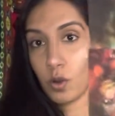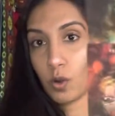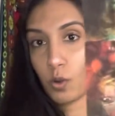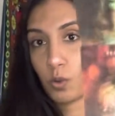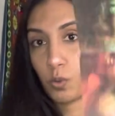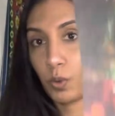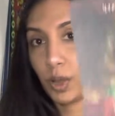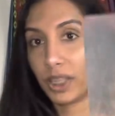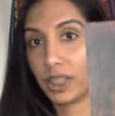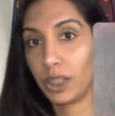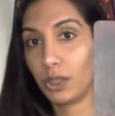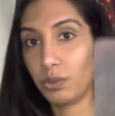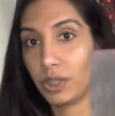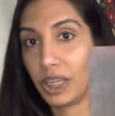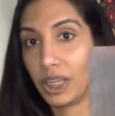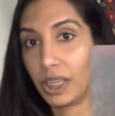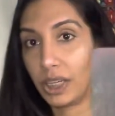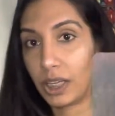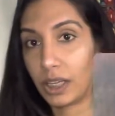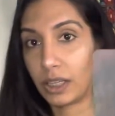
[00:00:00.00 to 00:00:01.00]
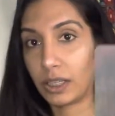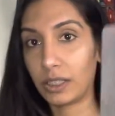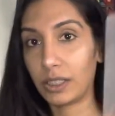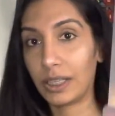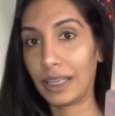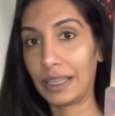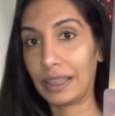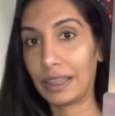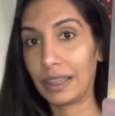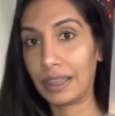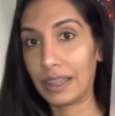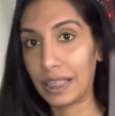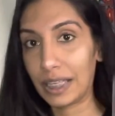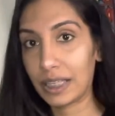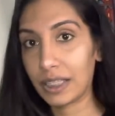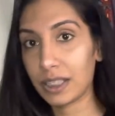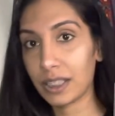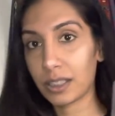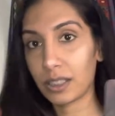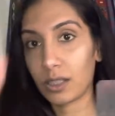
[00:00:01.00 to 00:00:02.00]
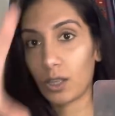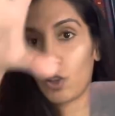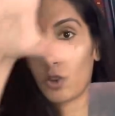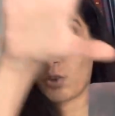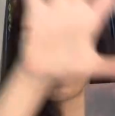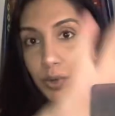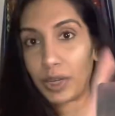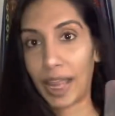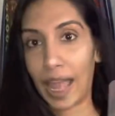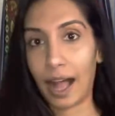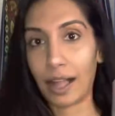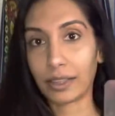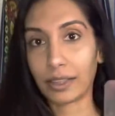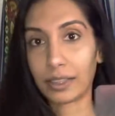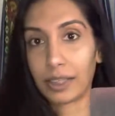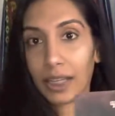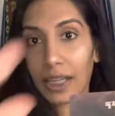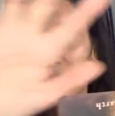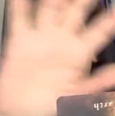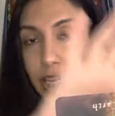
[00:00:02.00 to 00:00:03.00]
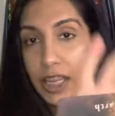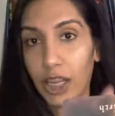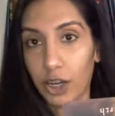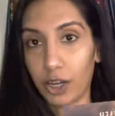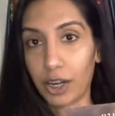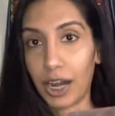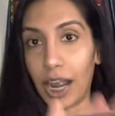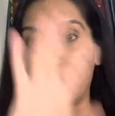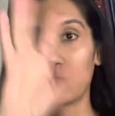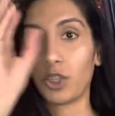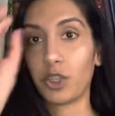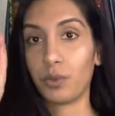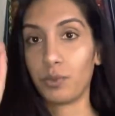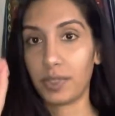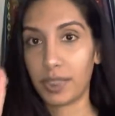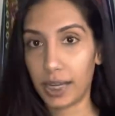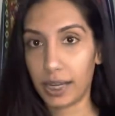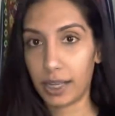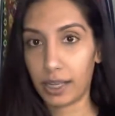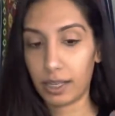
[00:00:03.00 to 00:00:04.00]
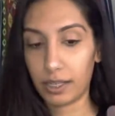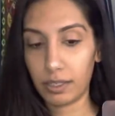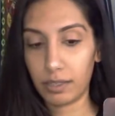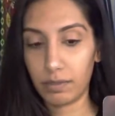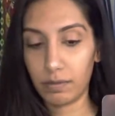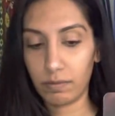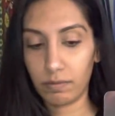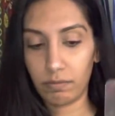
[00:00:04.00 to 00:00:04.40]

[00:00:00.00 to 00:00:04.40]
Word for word: what you needed in this reality here, and you did it.